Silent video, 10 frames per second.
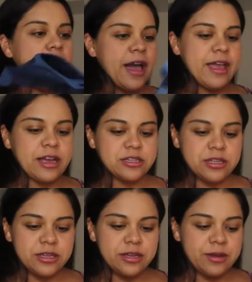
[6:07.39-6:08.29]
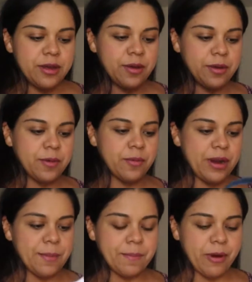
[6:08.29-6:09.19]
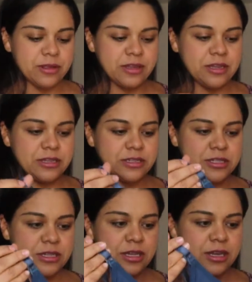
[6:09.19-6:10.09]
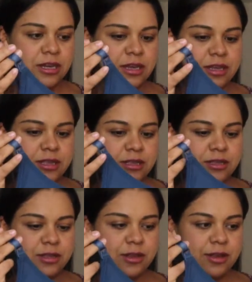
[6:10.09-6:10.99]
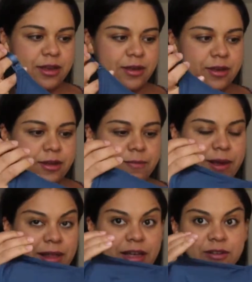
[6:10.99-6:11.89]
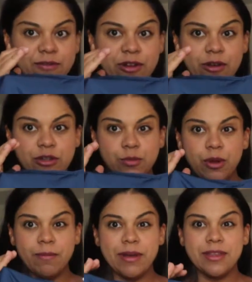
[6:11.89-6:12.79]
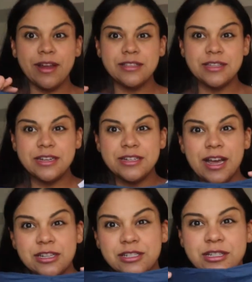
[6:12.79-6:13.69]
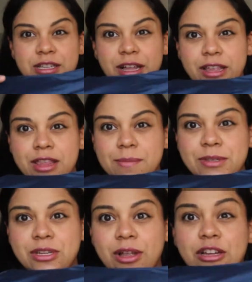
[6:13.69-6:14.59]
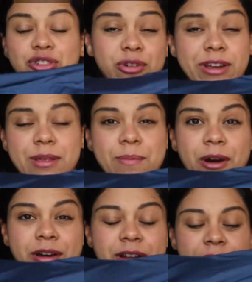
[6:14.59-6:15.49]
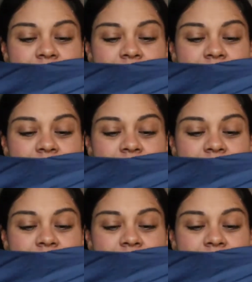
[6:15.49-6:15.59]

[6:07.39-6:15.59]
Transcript: I actually, when I bought these, in my last video I spoke about that I didn't actually like them until I tried them on.